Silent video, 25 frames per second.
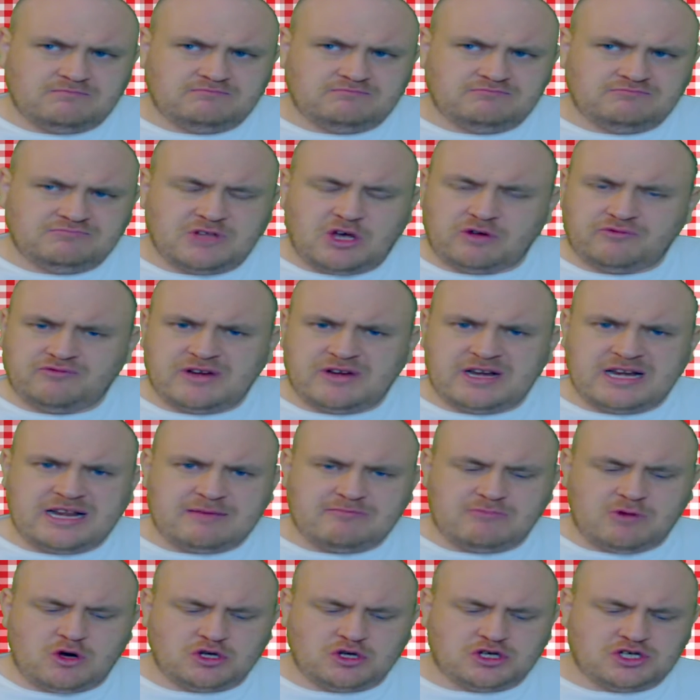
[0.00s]
Not really
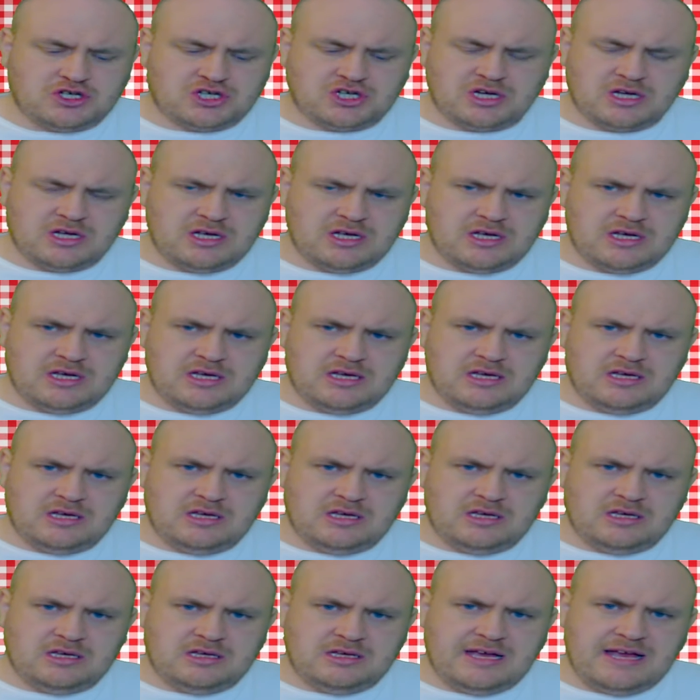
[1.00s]
much
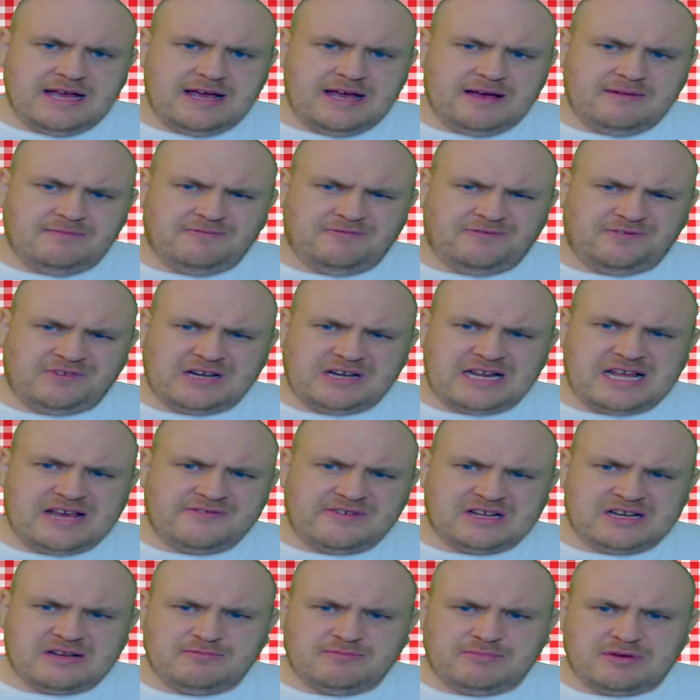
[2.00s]

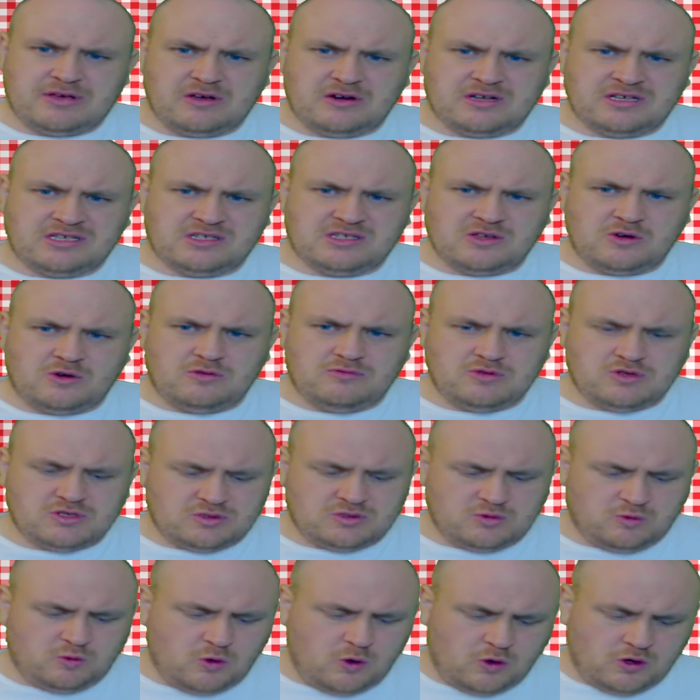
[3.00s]
flavor, to be honest,
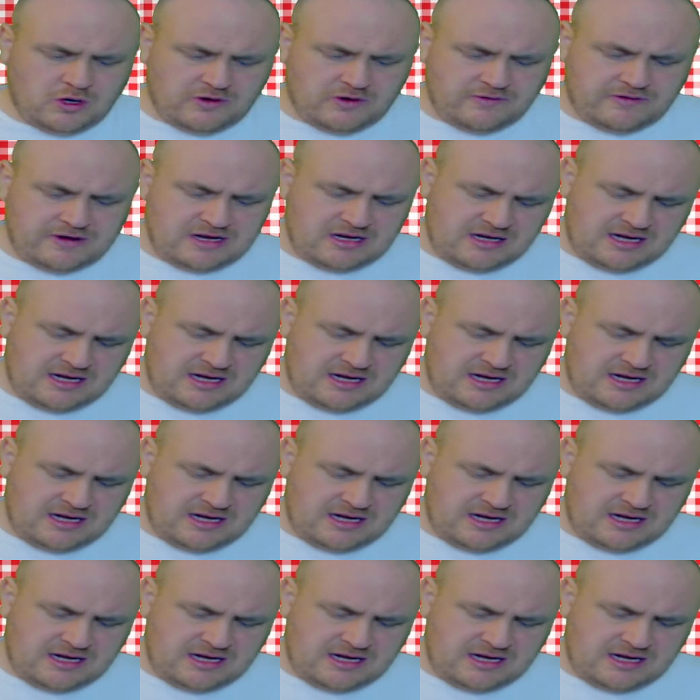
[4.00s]
almost watery.